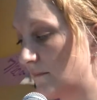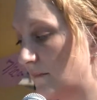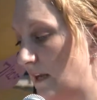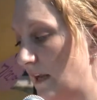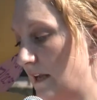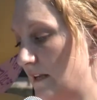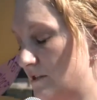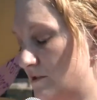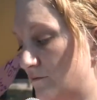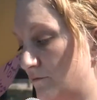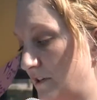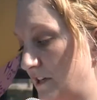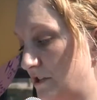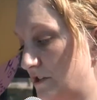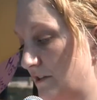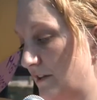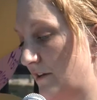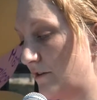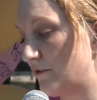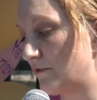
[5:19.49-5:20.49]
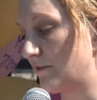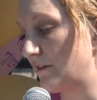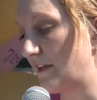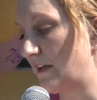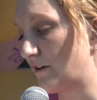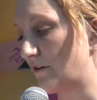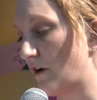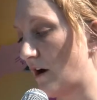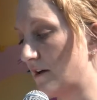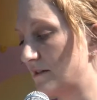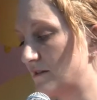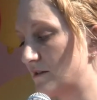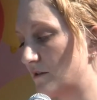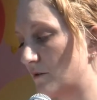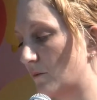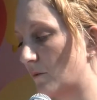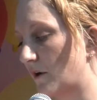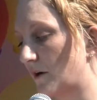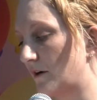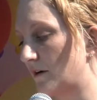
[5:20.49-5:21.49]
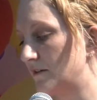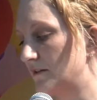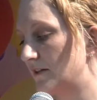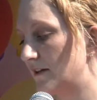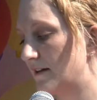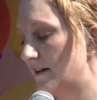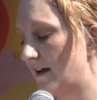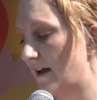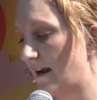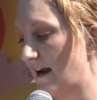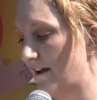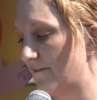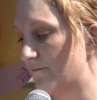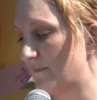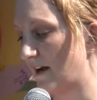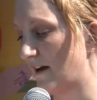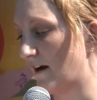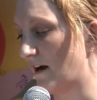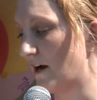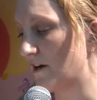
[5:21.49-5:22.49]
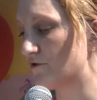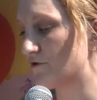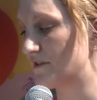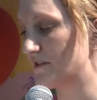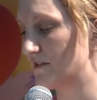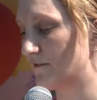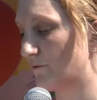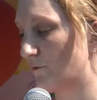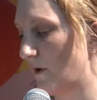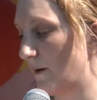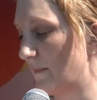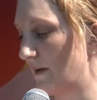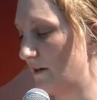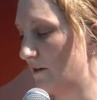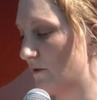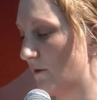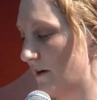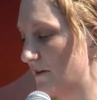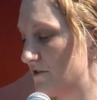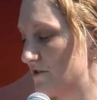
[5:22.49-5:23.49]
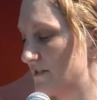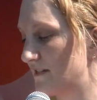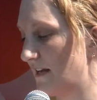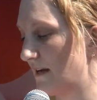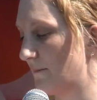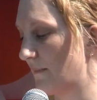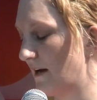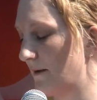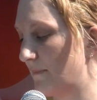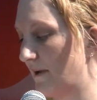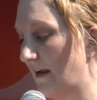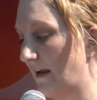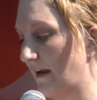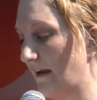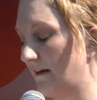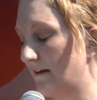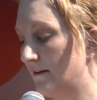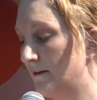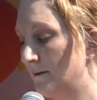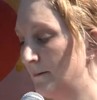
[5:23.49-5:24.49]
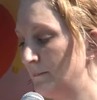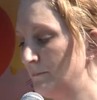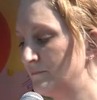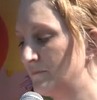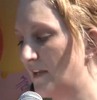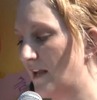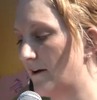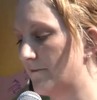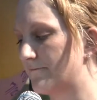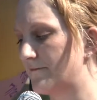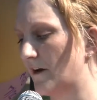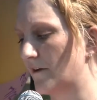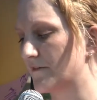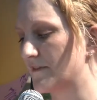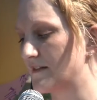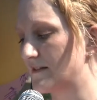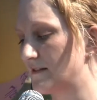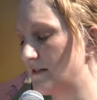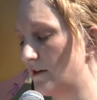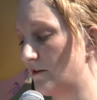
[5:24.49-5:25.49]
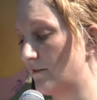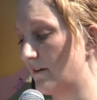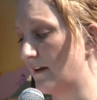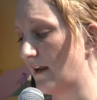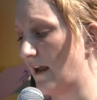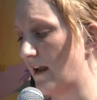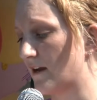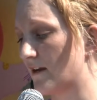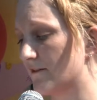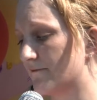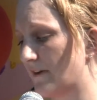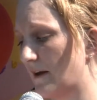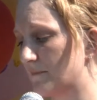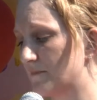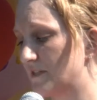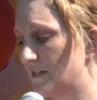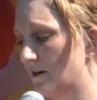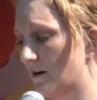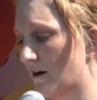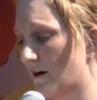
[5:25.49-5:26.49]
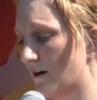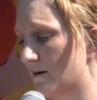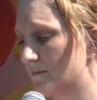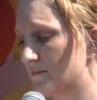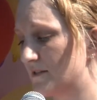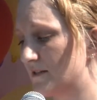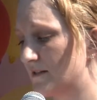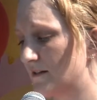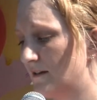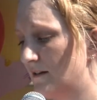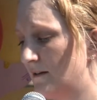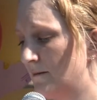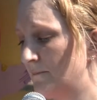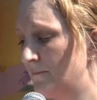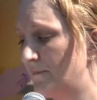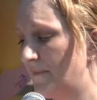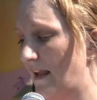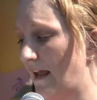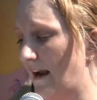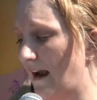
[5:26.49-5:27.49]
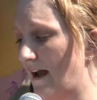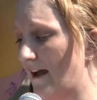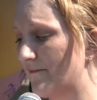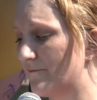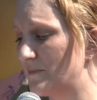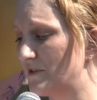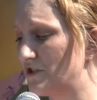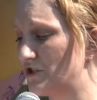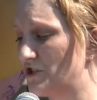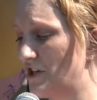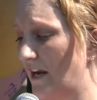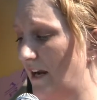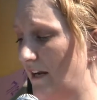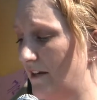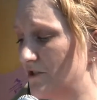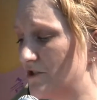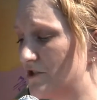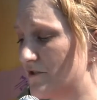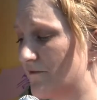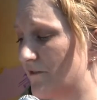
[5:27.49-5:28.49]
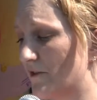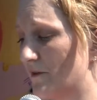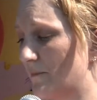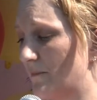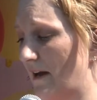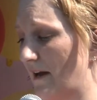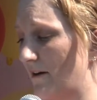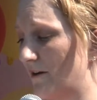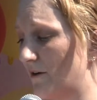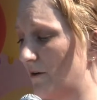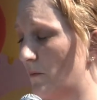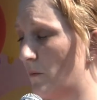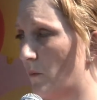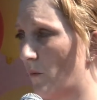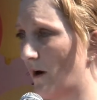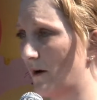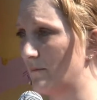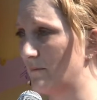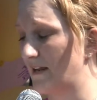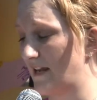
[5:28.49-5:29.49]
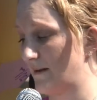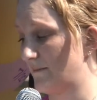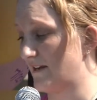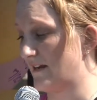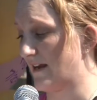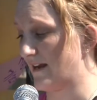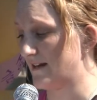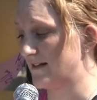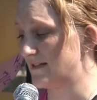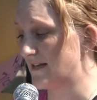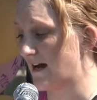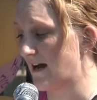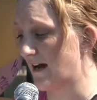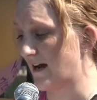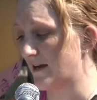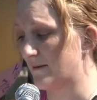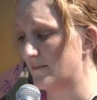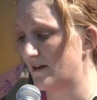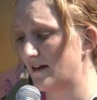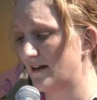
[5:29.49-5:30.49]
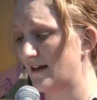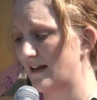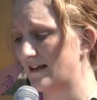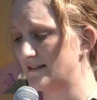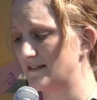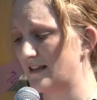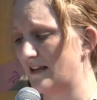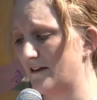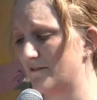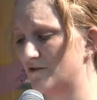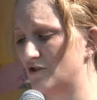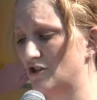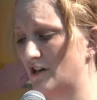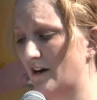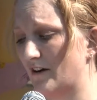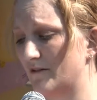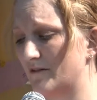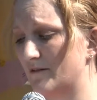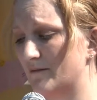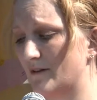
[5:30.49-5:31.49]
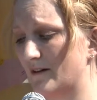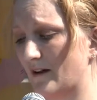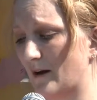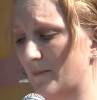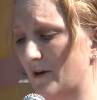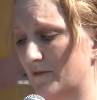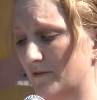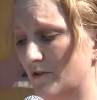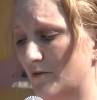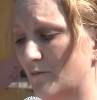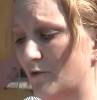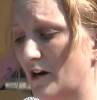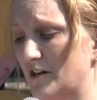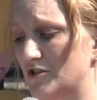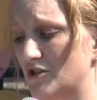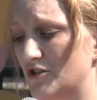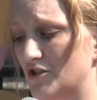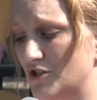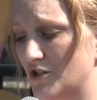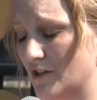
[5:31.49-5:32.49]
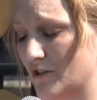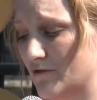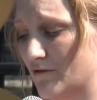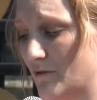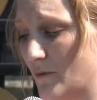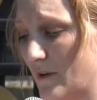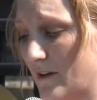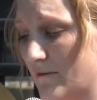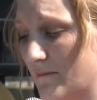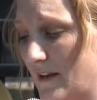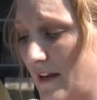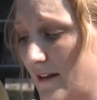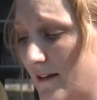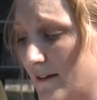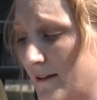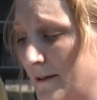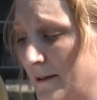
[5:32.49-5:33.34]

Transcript: It's reached literally across the world, and I've met hundreds of women who understand my pain, have felt the searing ache of empty arms, and I have been changed for the better, one baby at a time, as they have shared about their precious children with me.